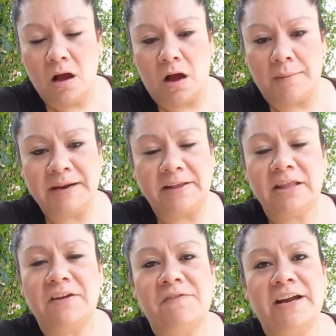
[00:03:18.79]
Now
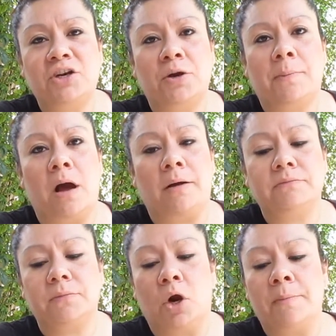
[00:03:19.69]
that they find her
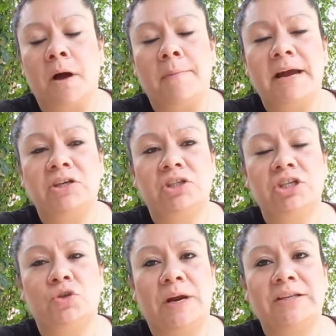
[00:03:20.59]
mom
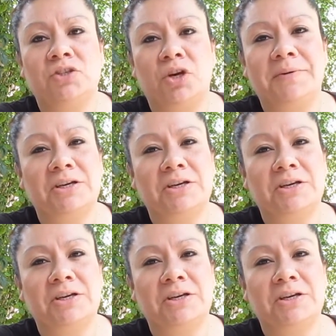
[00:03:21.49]
actually trains her,